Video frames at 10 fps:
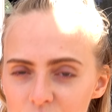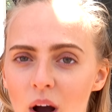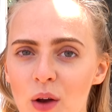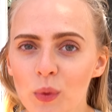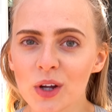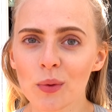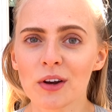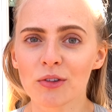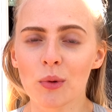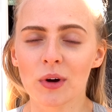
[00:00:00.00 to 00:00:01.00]
So on week one
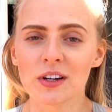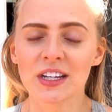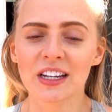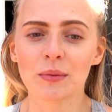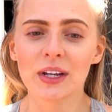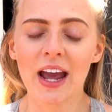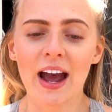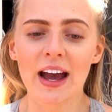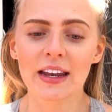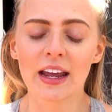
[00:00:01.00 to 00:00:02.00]
of the quarantine, we
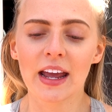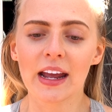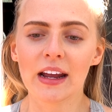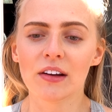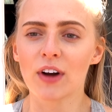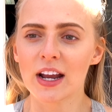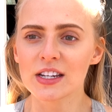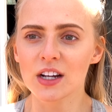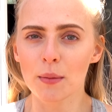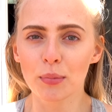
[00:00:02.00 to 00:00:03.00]
had a
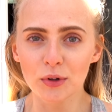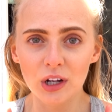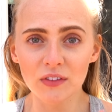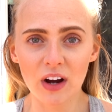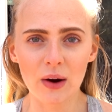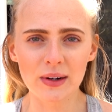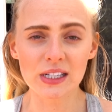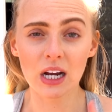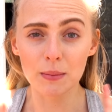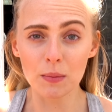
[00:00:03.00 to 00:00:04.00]
friend couple of
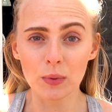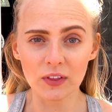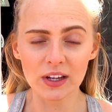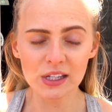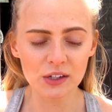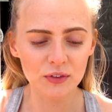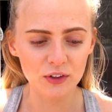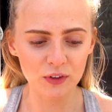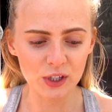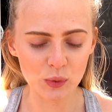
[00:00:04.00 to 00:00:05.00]
ours come up with us for
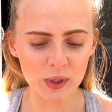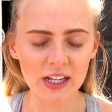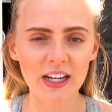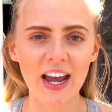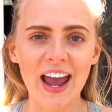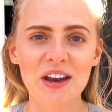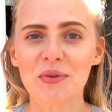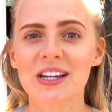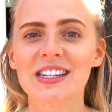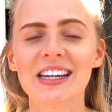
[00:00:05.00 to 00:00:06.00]
the first week and
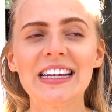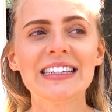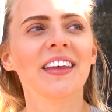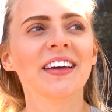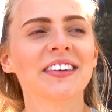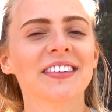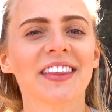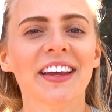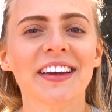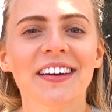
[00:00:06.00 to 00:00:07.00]
we did this
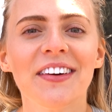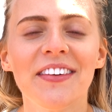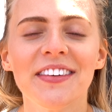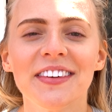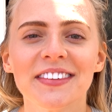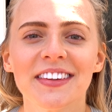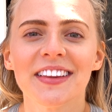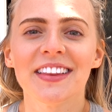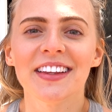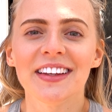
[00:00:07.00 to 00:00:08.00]
thing called
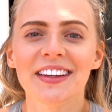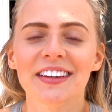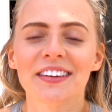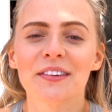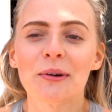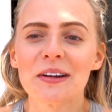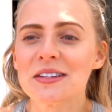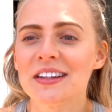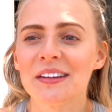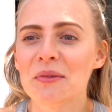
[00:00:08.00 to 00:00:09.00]
the Quarantine